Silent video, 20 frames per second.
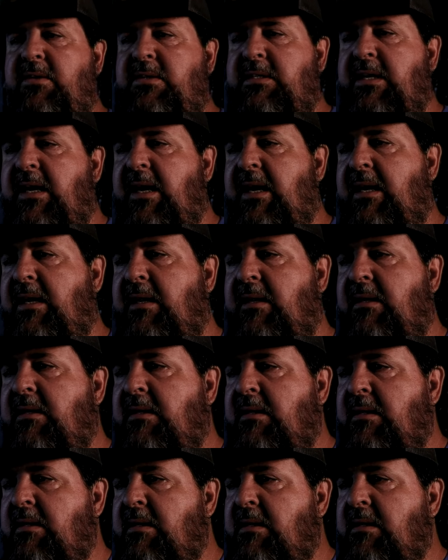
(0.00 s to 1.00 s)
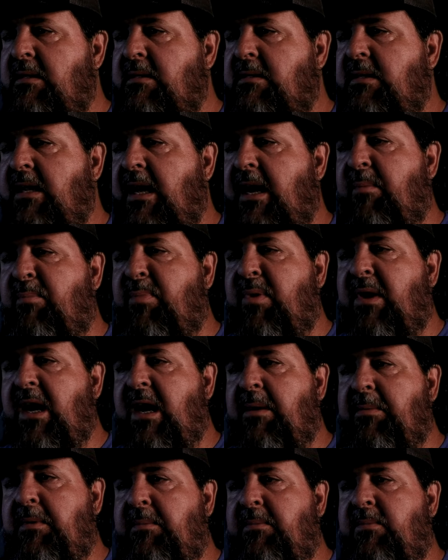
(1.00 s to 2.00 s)
siding it's not a
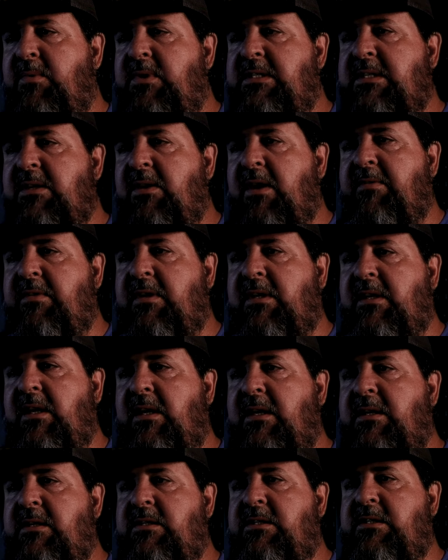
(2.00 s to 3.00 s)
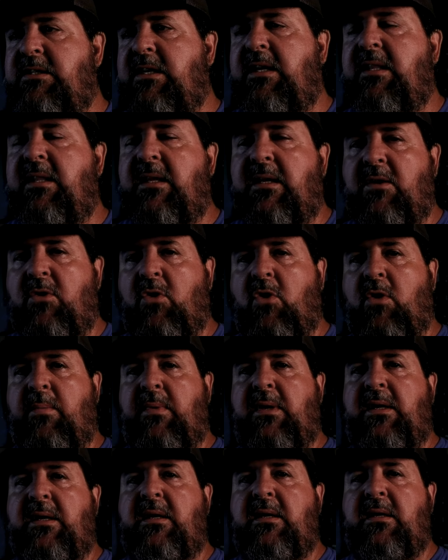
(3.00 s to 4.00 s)
problem we still have to cut sheathing
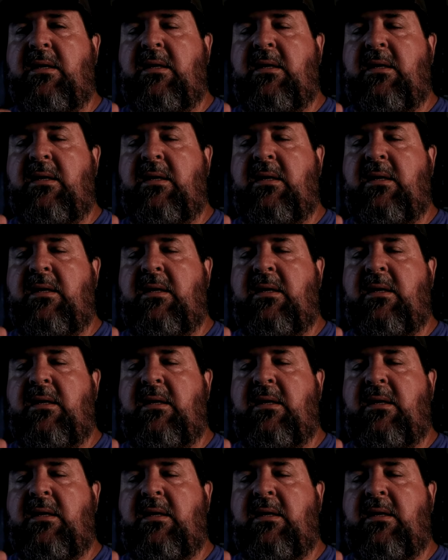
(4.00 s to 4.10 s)
normally